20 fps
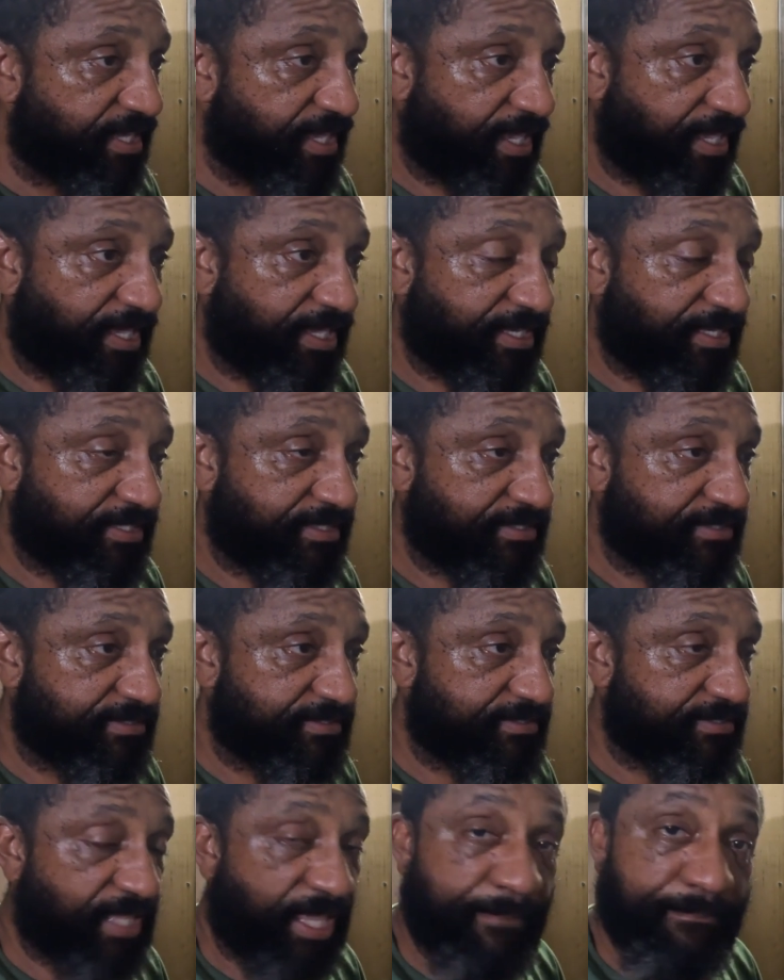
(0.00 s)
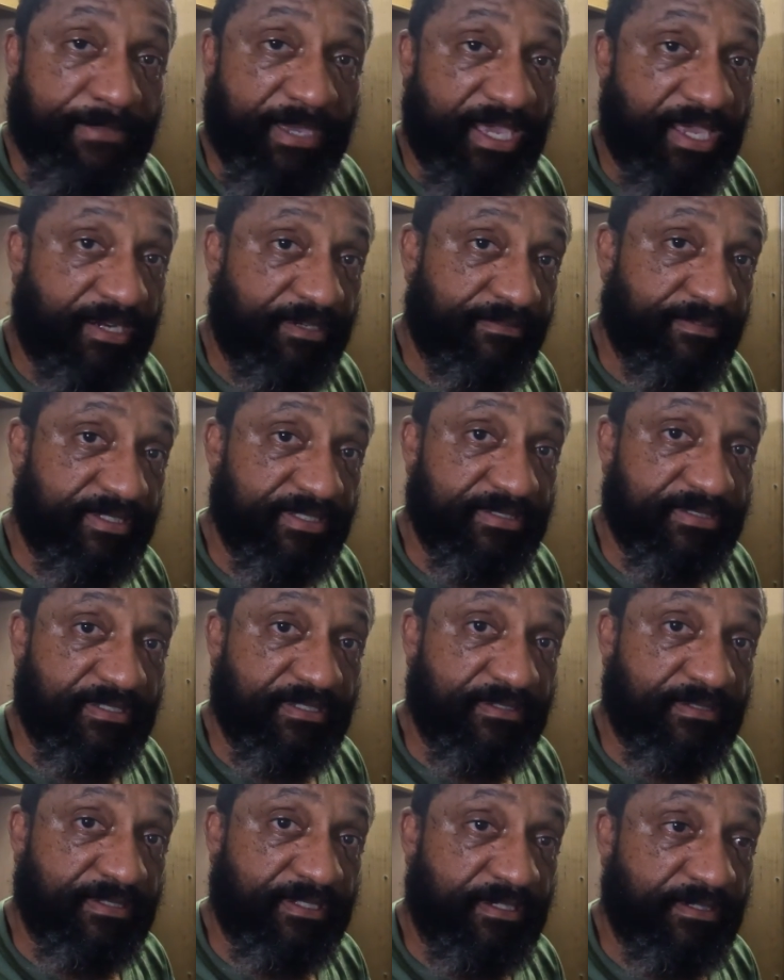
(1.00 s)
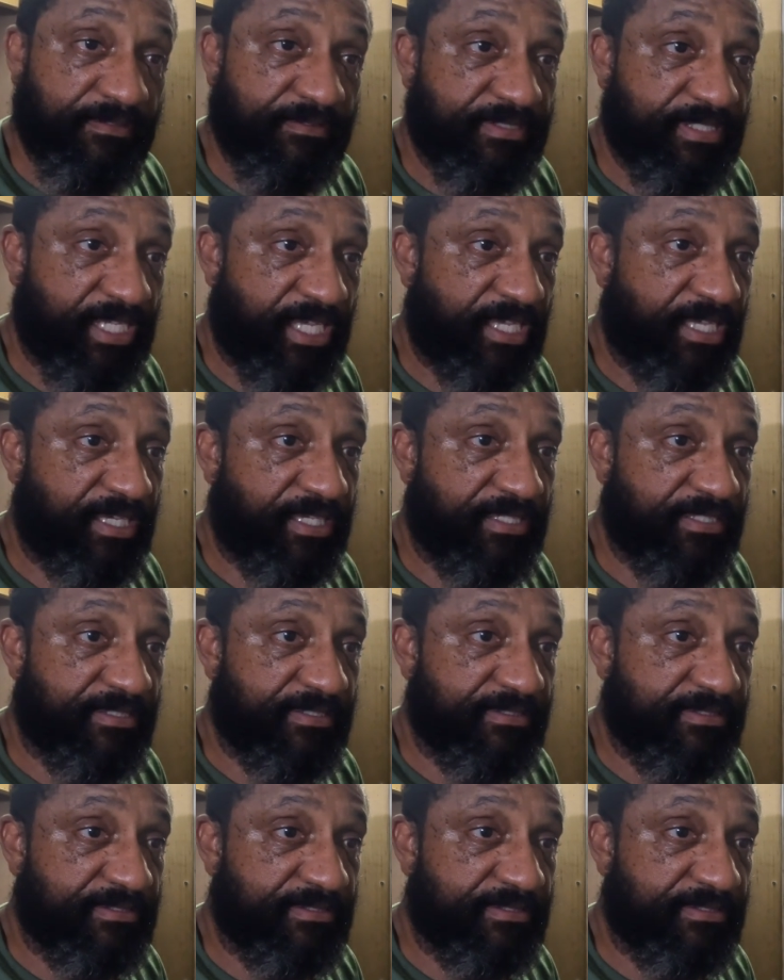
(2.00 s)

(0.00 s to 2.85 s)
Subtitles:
and that battery is going to go dead.